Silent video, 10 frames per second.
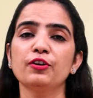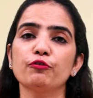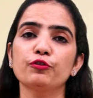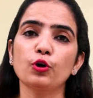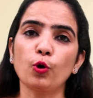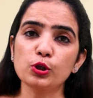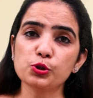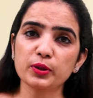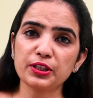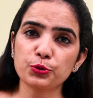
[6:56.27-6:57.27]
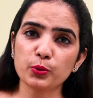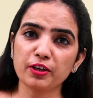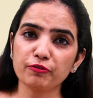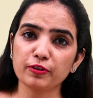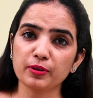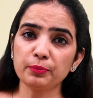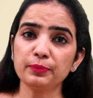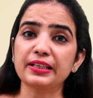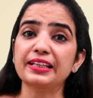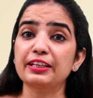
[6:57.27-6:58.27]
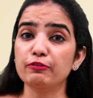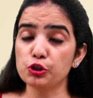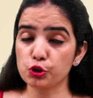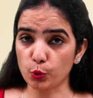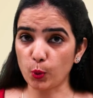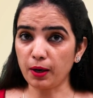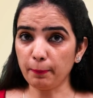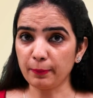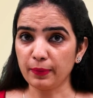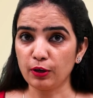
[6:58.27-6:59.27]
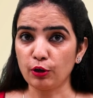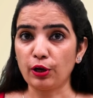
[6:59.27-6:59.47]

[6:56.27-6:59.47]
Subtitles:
We also need to confirm that they will show up